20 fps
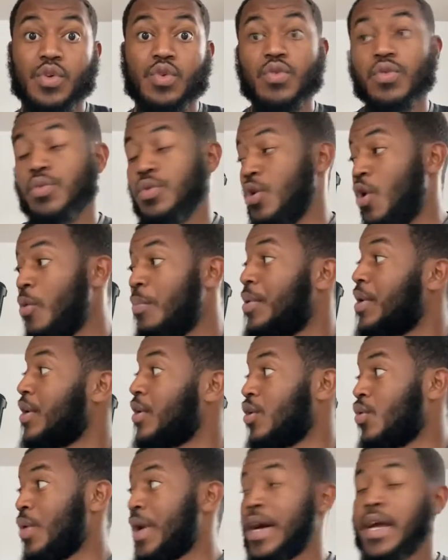You don't put
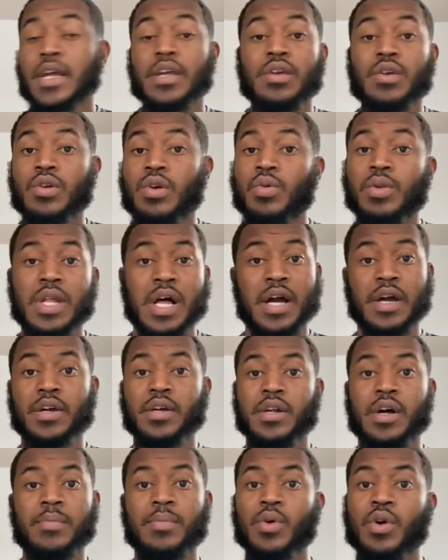it away, you don't lock
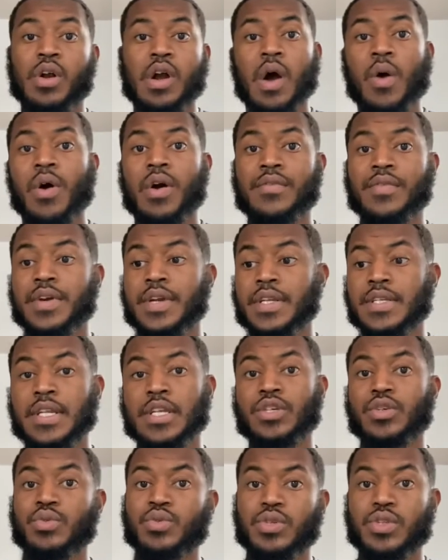it up, or however it is
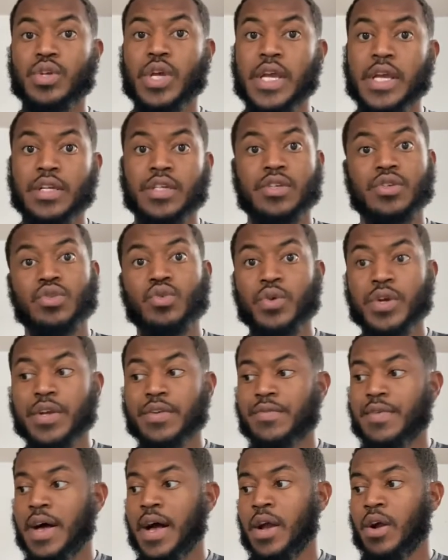that you stage and store
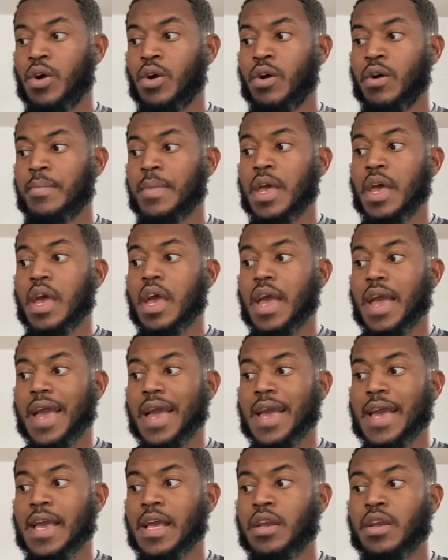your firearm,
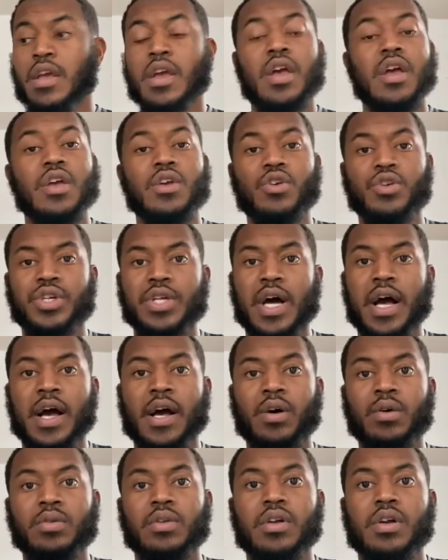and your
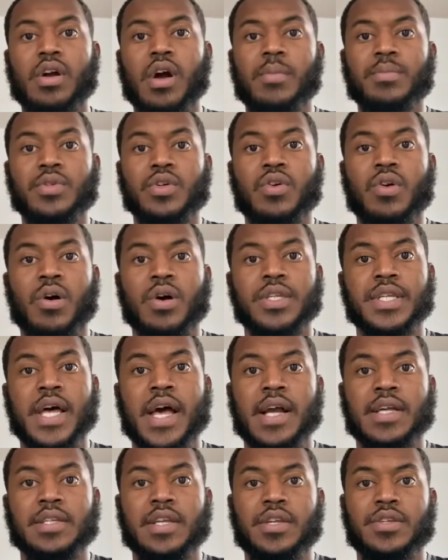child comes across
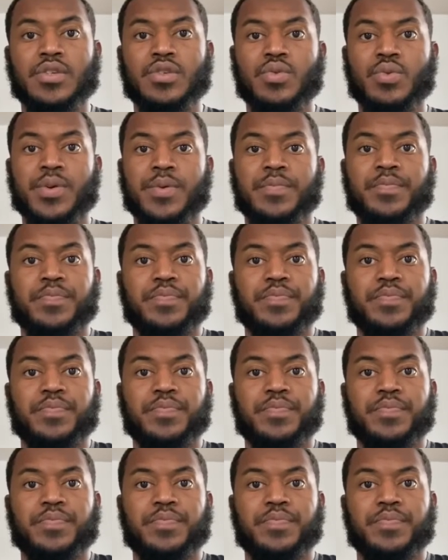access to it.